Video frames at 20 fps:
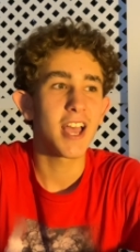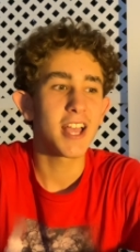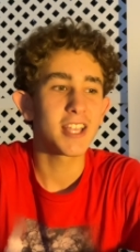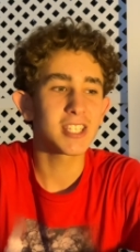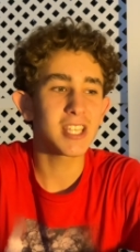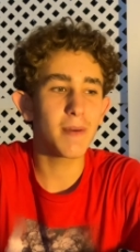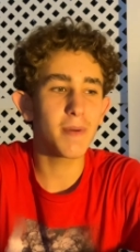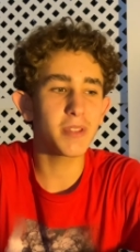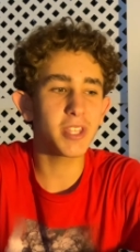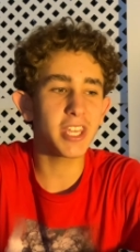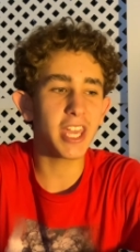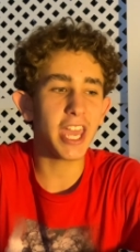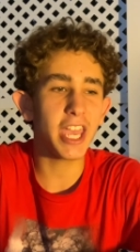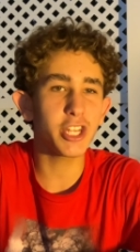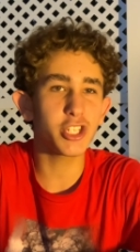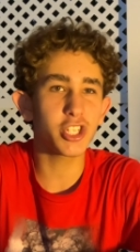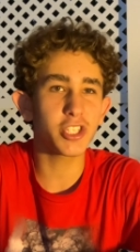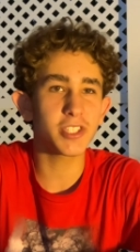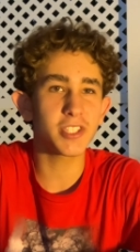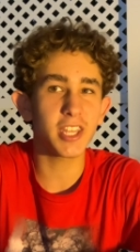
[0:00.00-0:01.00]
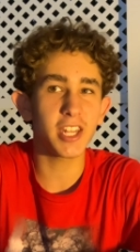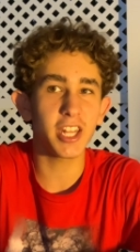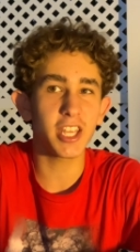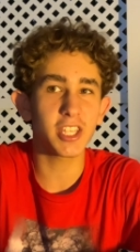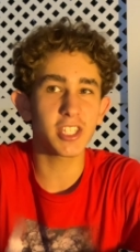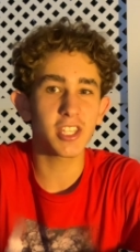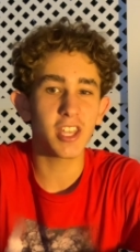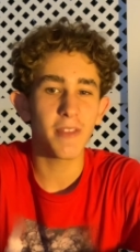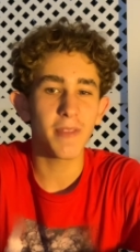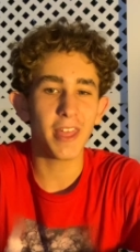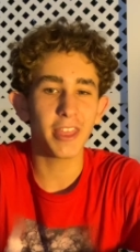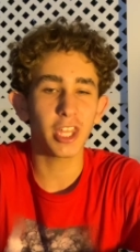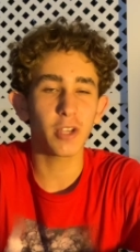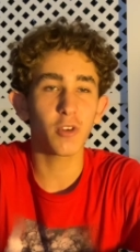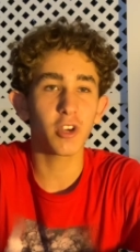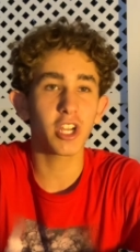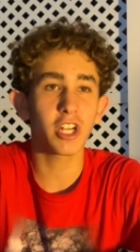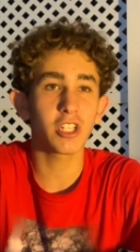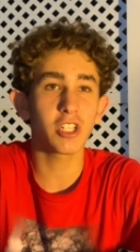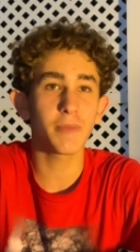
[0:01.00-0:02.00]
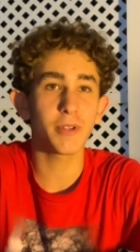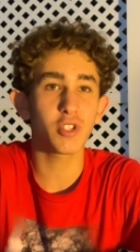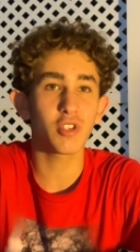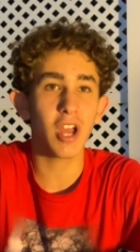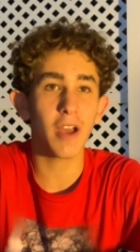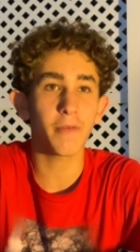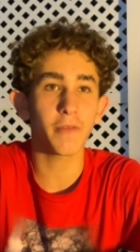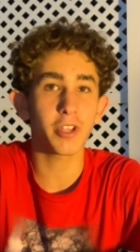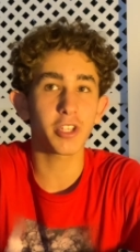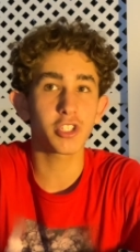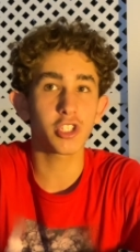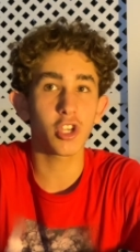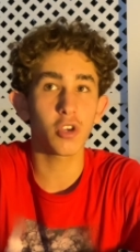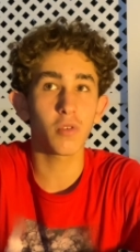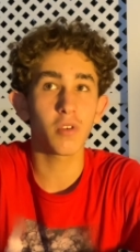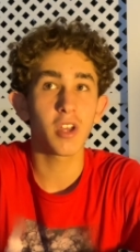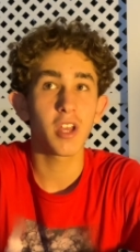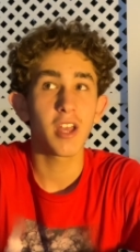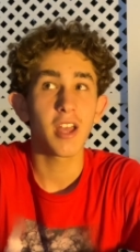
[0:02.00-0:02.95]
Some of the Asian cities that they were going to be traveling to